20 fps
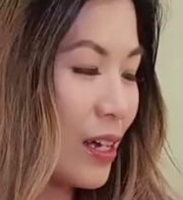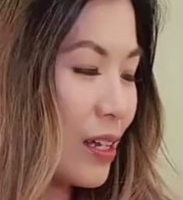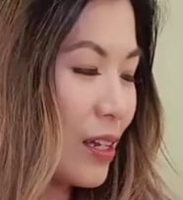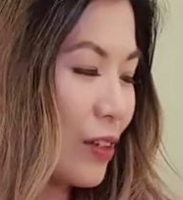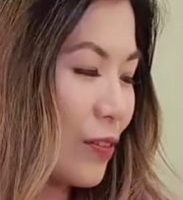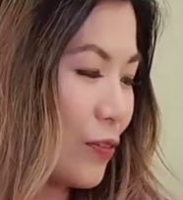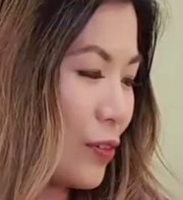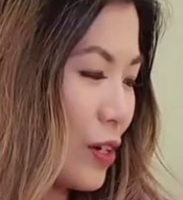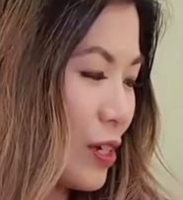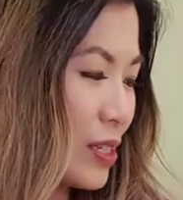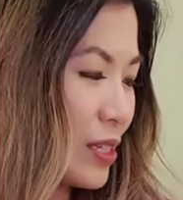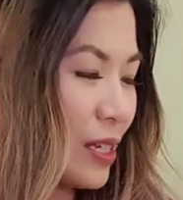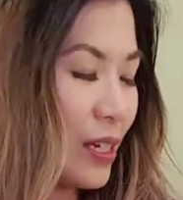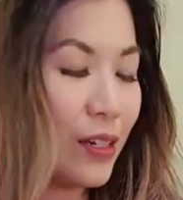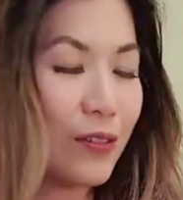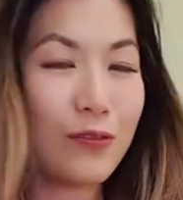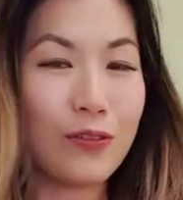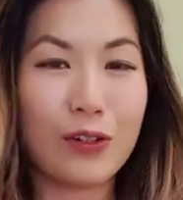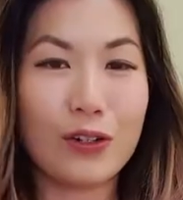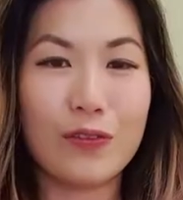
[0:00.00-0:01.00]
The first
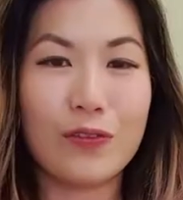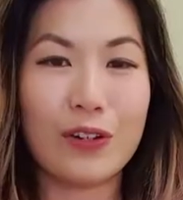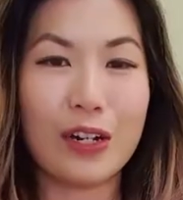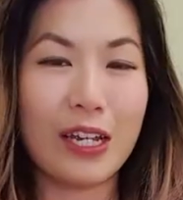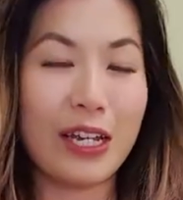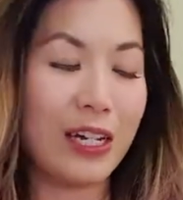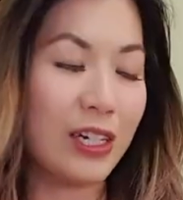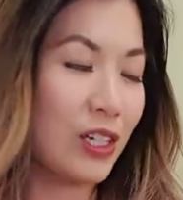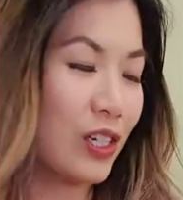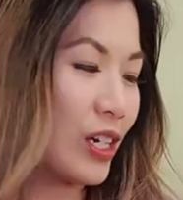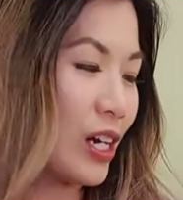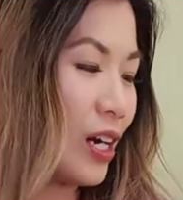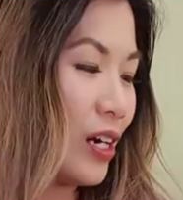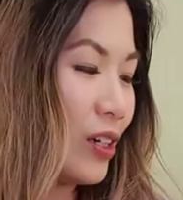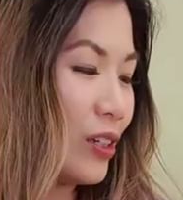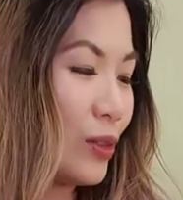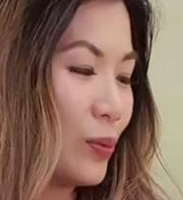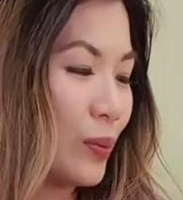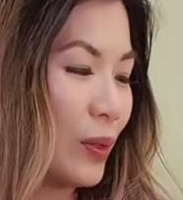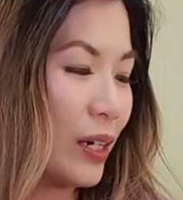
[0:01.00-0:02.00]
thing, for a very young
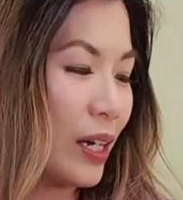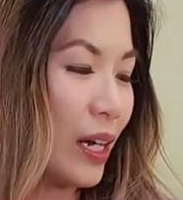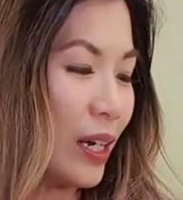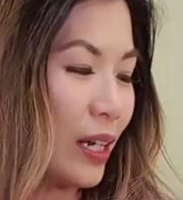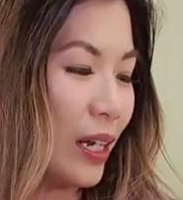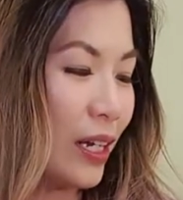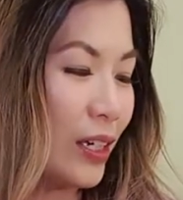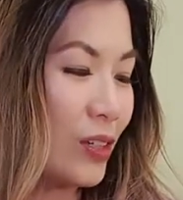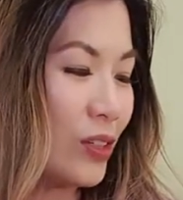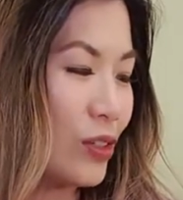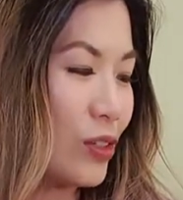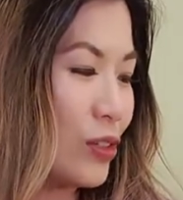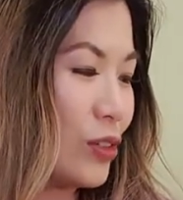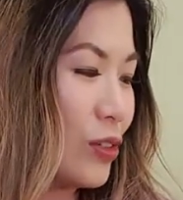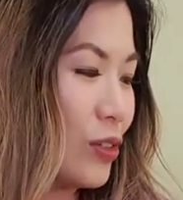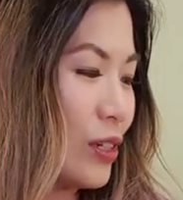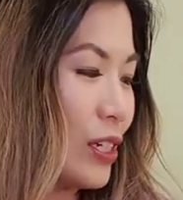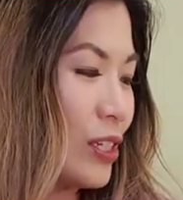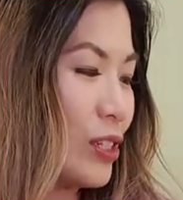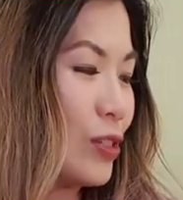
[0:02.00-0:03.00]
child, what I like to
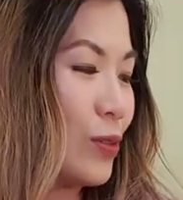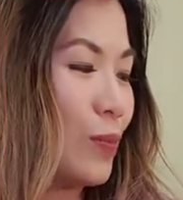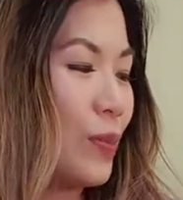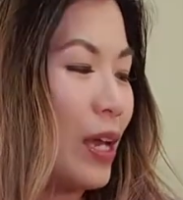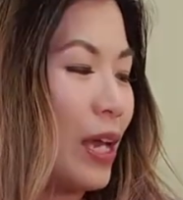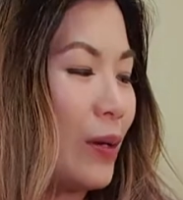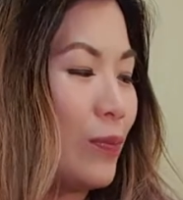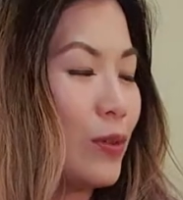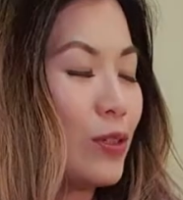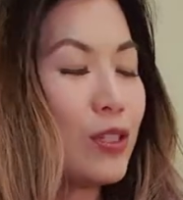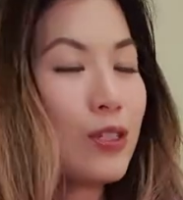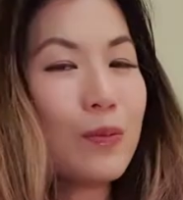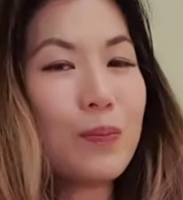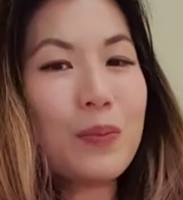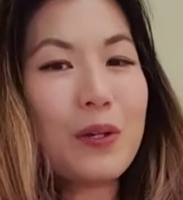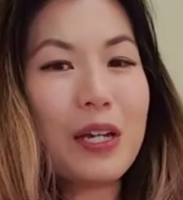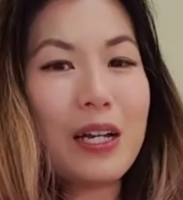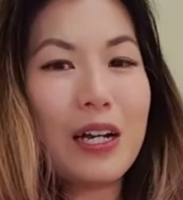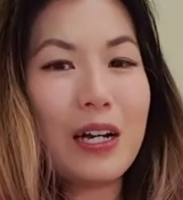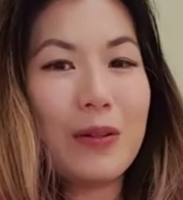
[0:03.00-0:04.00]
do is to be able to
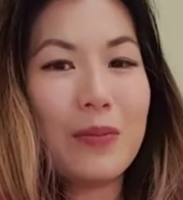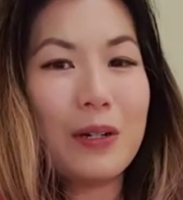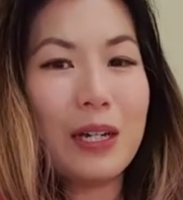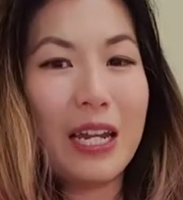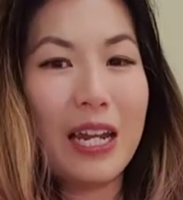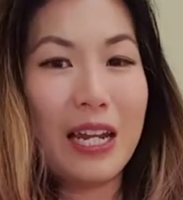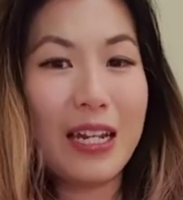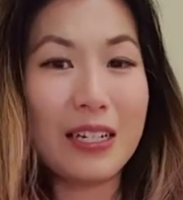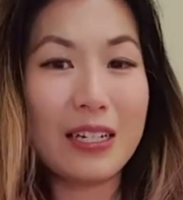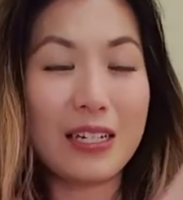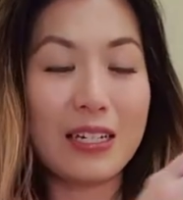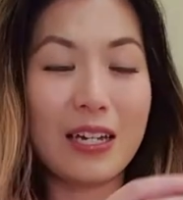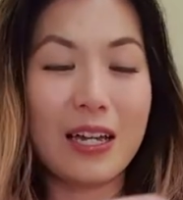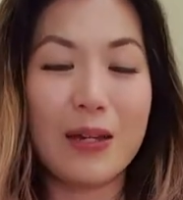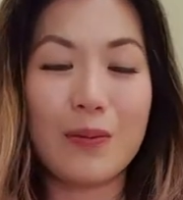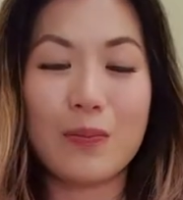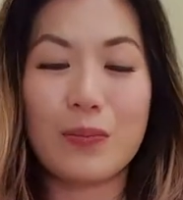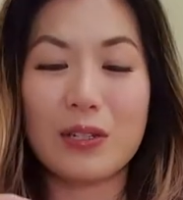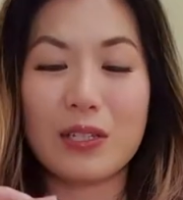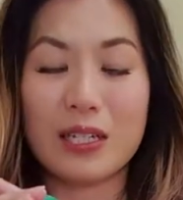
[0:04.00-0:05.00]
pick up a letter
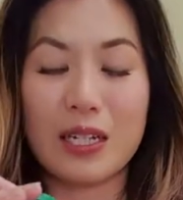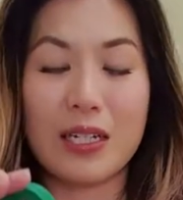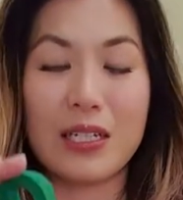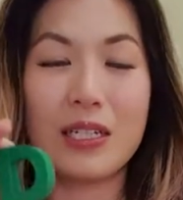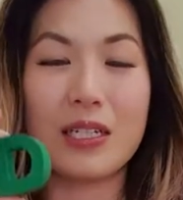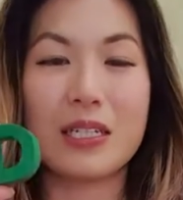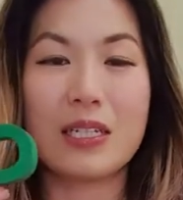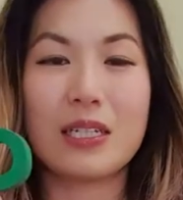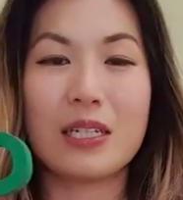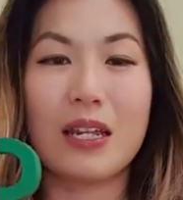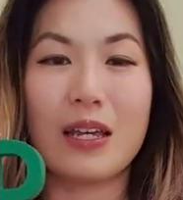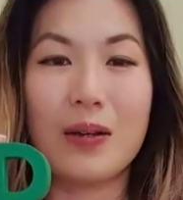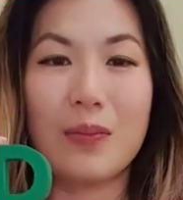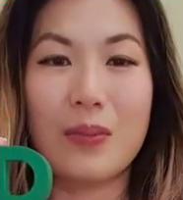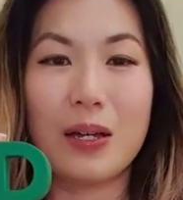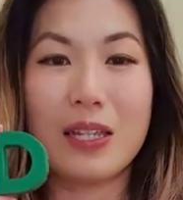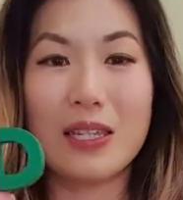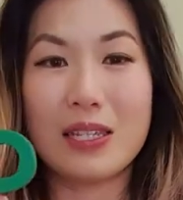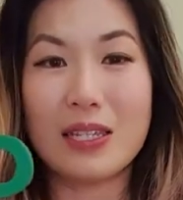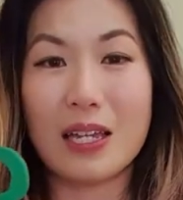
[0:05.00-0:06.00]
and present it to them
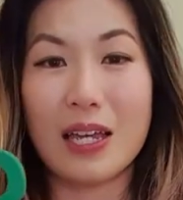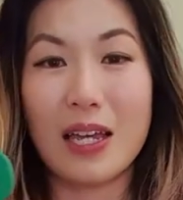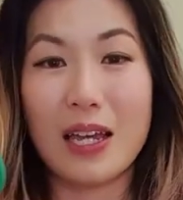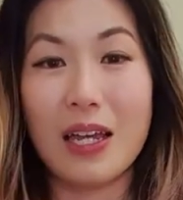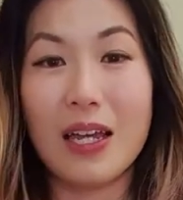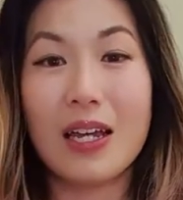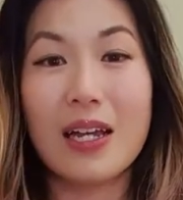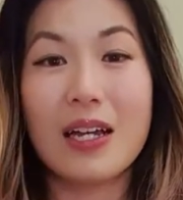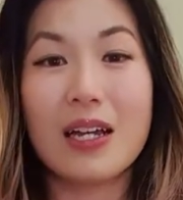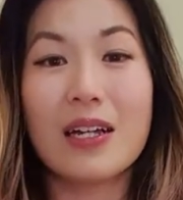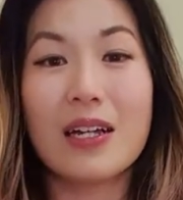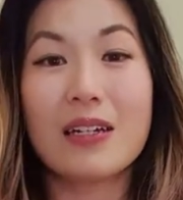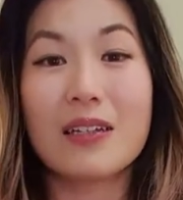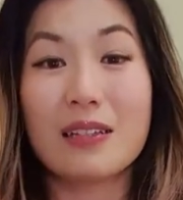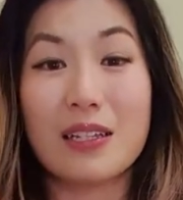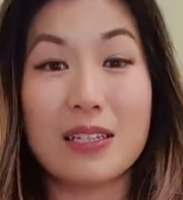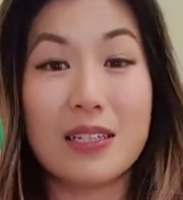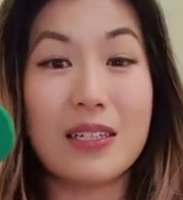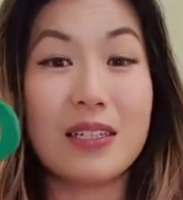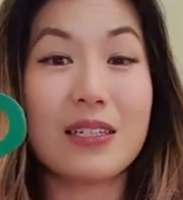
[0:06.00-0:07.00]
and say,
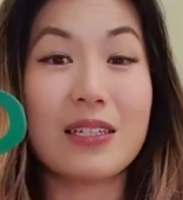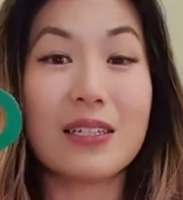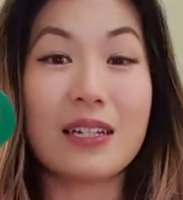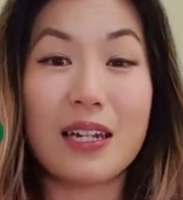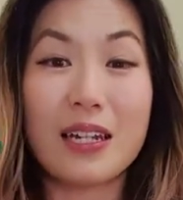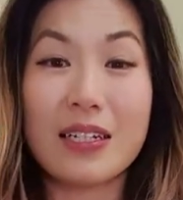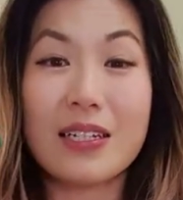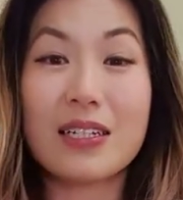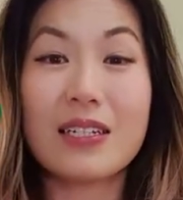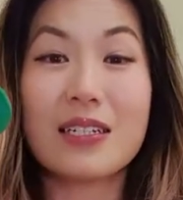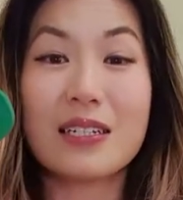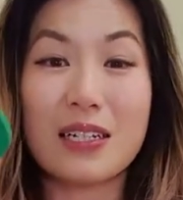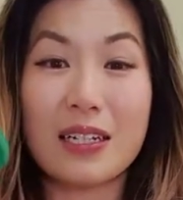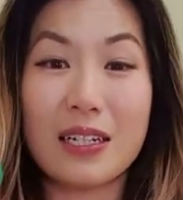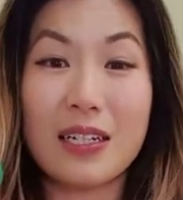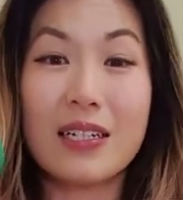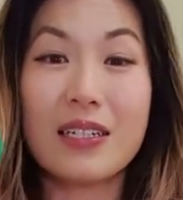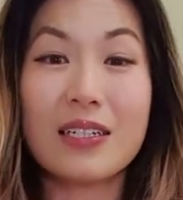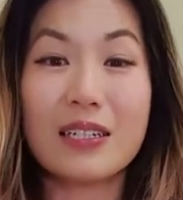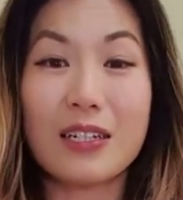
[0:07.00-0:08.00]
this is the letter
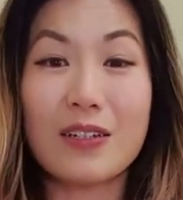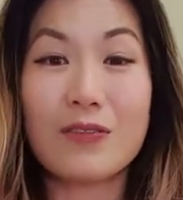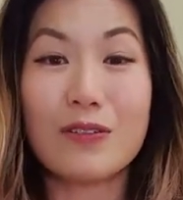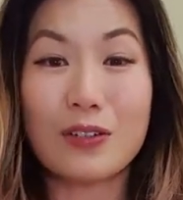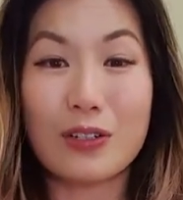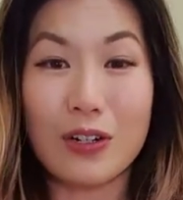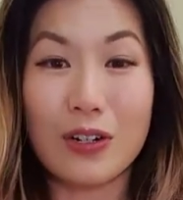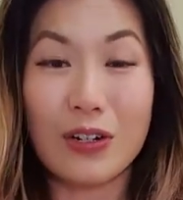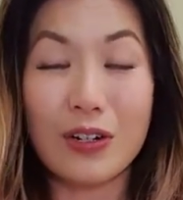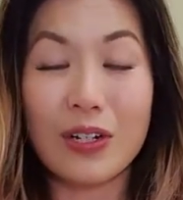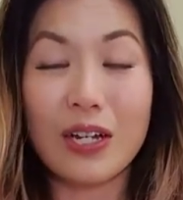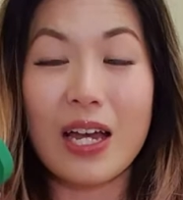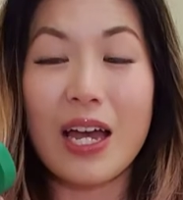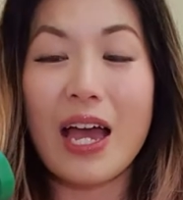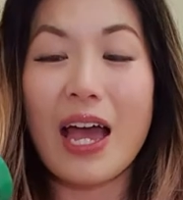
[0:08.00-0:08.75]
D, D for dog.